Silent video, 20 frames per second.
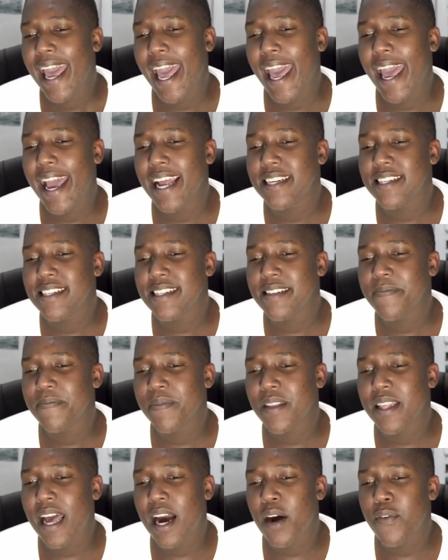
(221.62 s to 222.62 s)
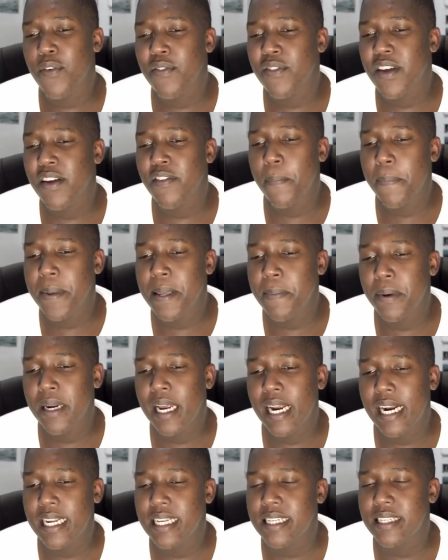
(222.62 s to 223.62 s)
And now if you've given people
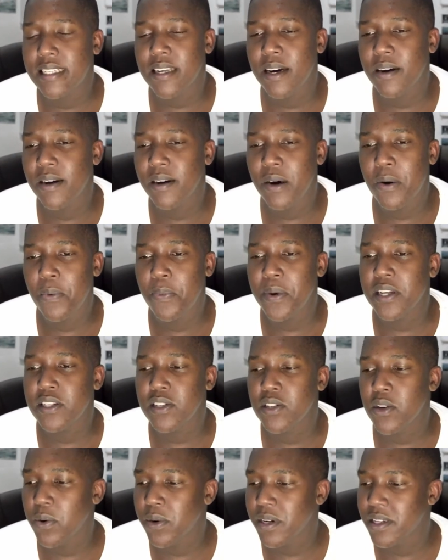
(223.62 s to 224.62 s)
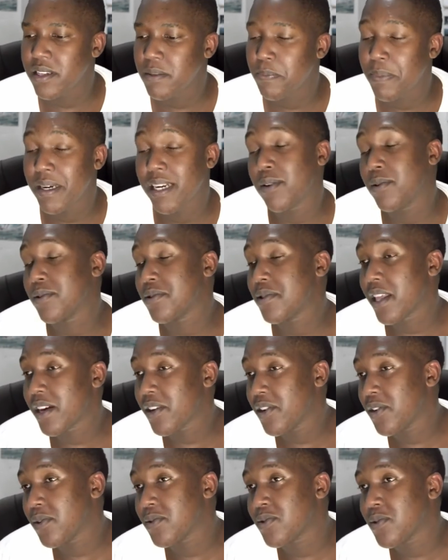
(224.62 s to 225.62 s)
at least a week's notice, but also that
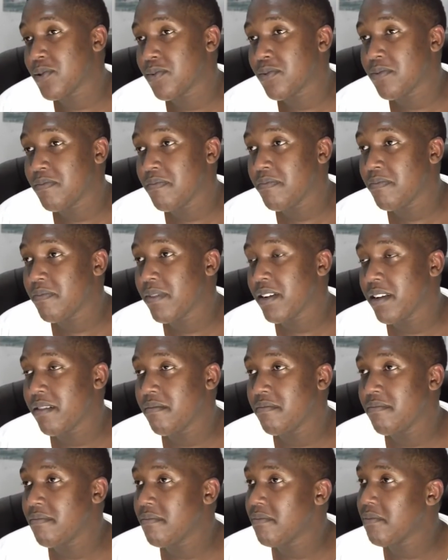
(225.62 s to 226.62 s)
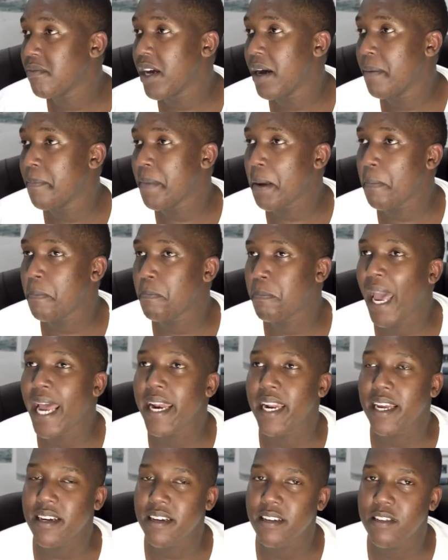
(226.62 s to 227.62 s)
could also make
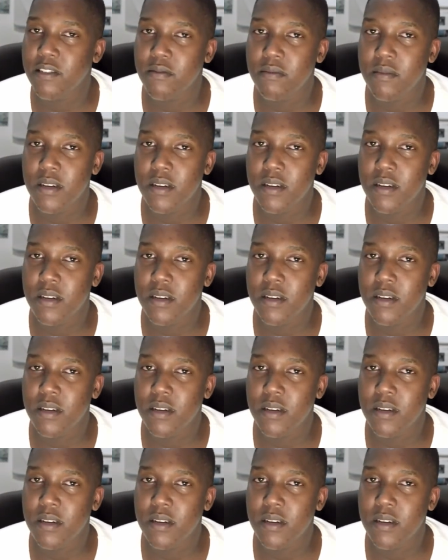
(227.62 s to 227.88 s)
panic.